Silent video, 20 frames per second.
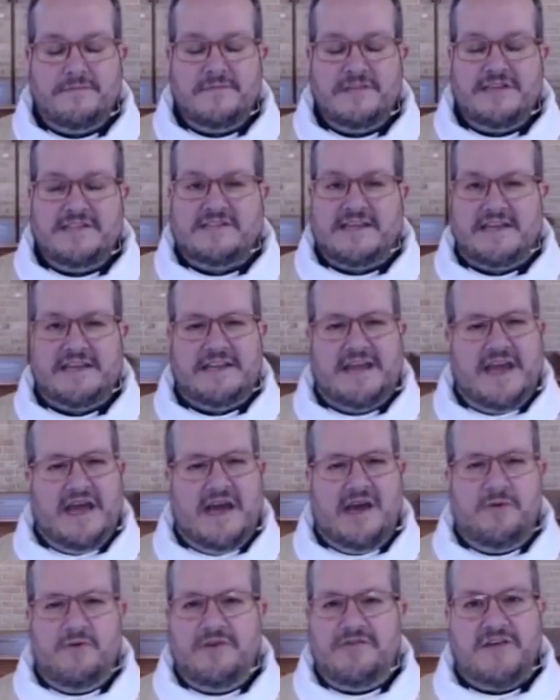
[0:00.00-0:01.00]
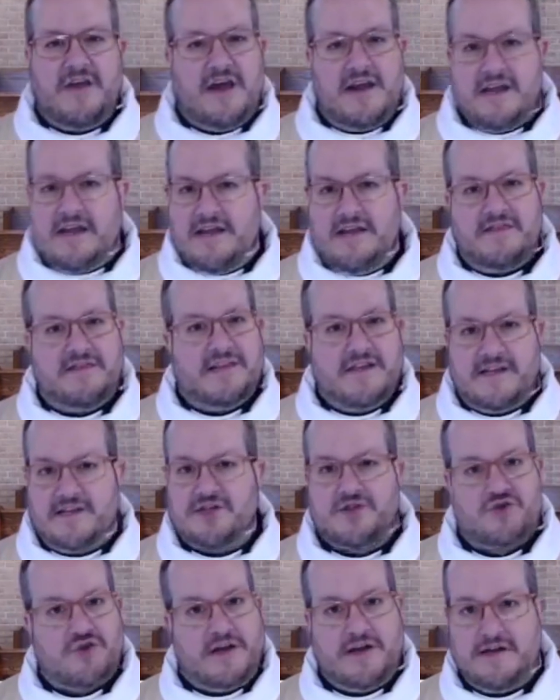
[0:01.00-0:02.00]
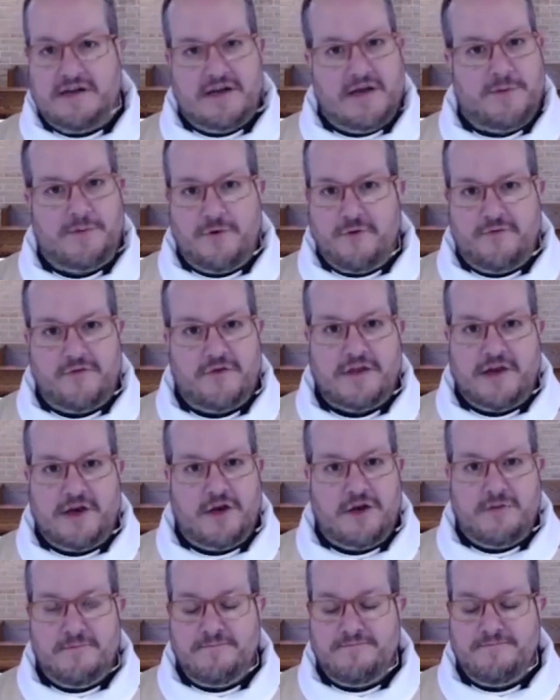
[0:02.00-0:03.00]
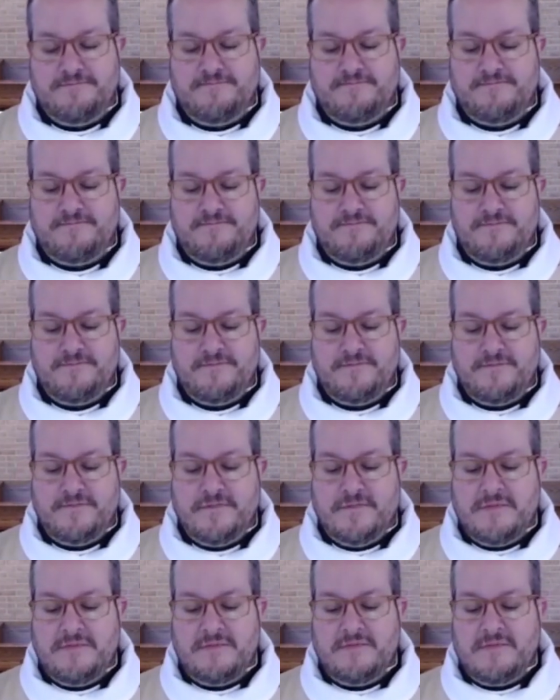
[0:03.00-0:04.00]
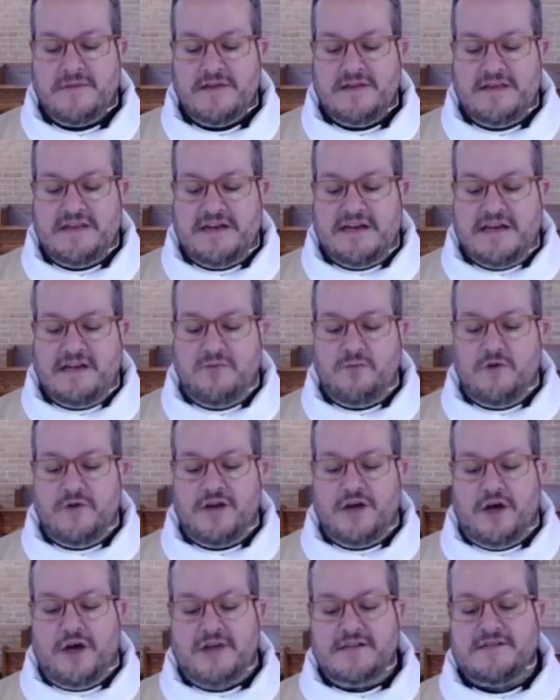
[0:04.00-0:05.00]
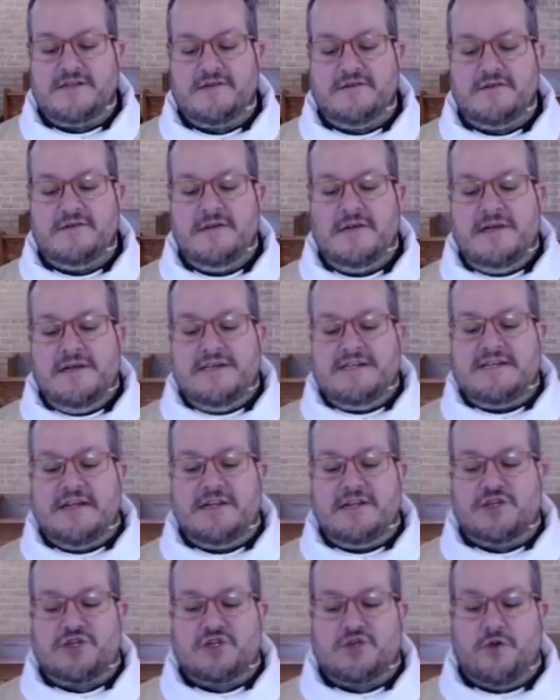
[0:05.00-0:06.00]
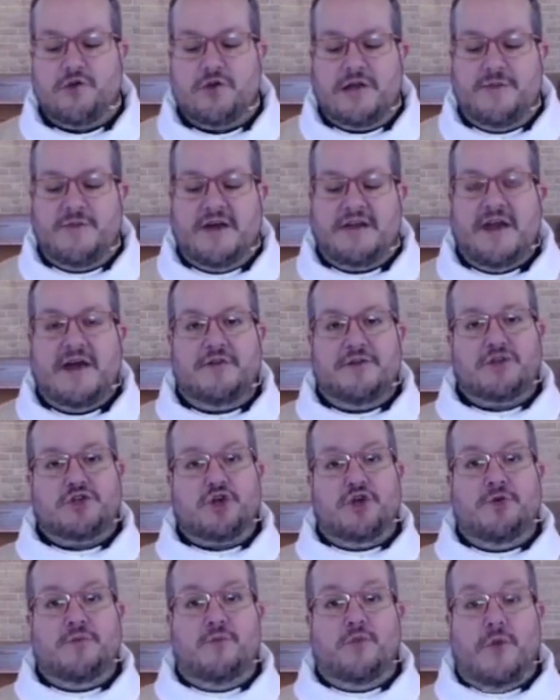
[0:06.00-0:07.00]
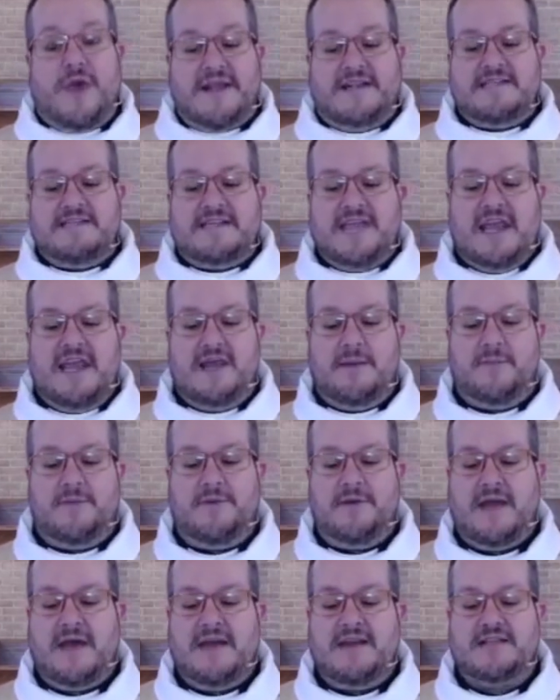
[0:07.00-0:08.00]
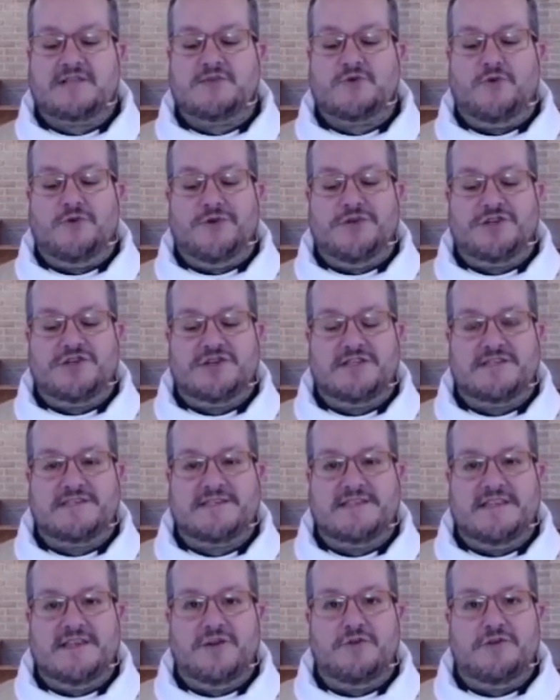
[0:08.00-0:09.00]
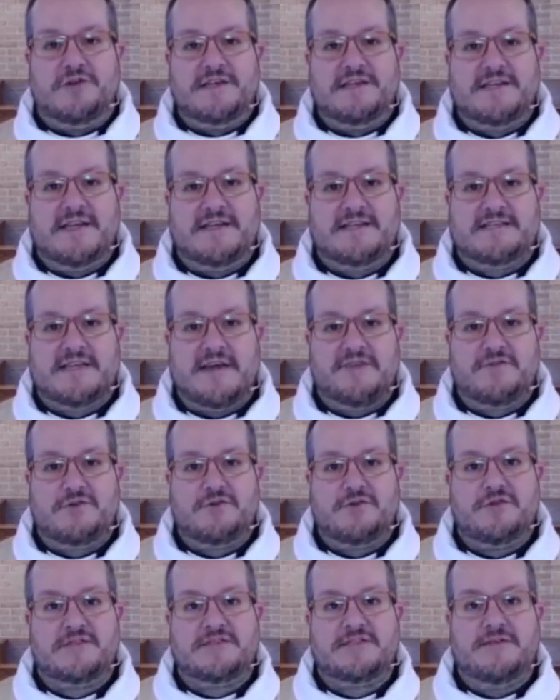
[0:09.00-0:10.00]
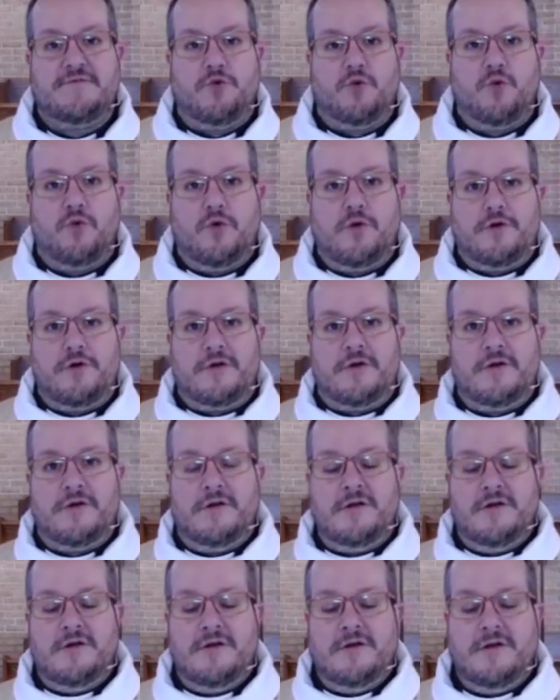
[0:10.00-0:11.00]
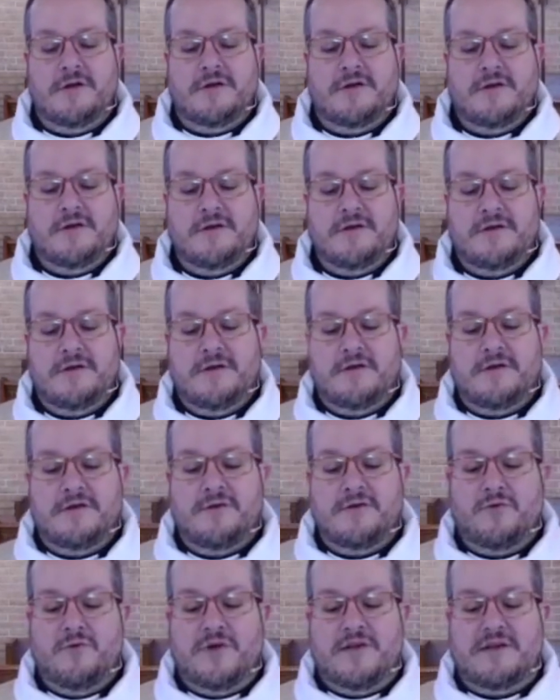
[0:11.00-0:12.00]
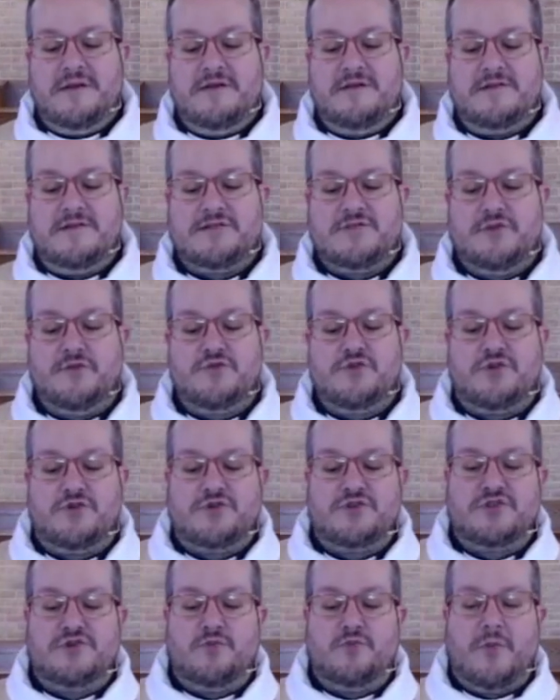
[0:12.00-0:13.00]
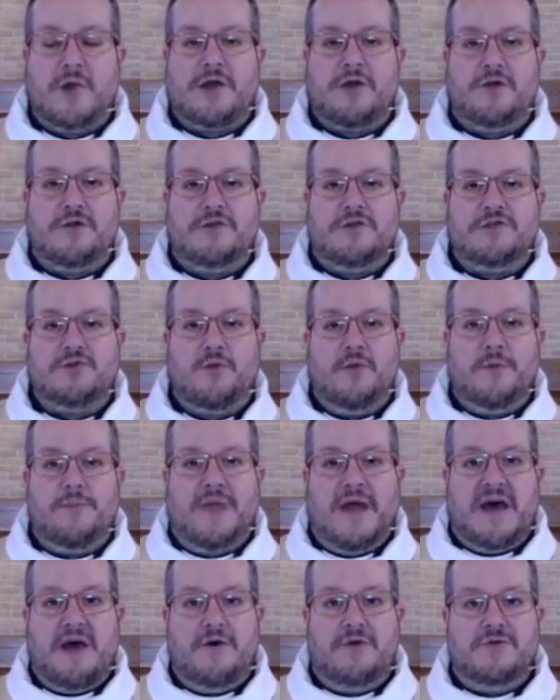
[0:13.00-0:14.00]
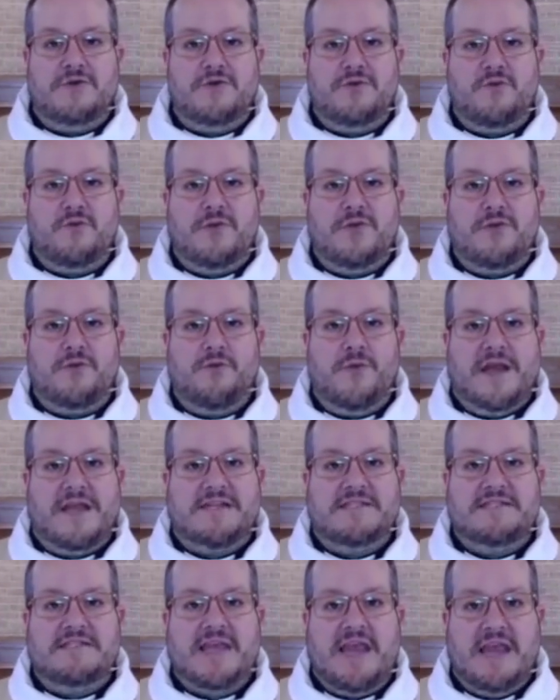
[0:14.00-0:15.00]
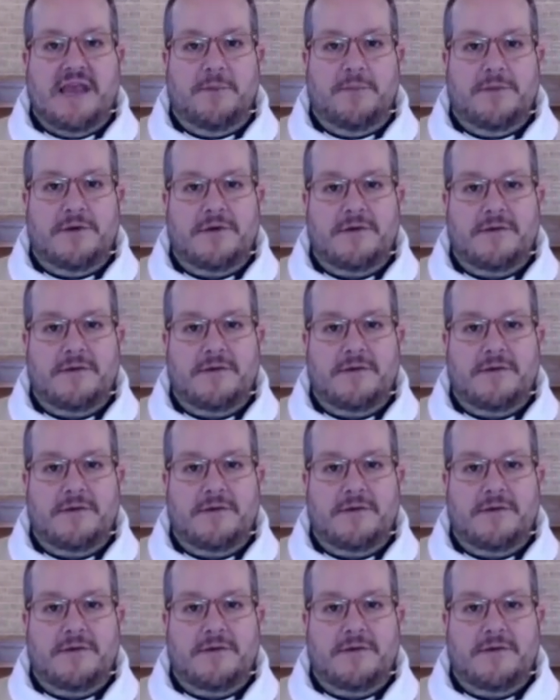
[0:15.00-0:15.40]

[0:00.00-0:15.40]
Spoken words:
He said, yeah, we've got to get things straightened up over there. And then he went on to tell a story about how the term red tape had its origins in the early days after the Civil War, when soldiers' records were bound with red tape.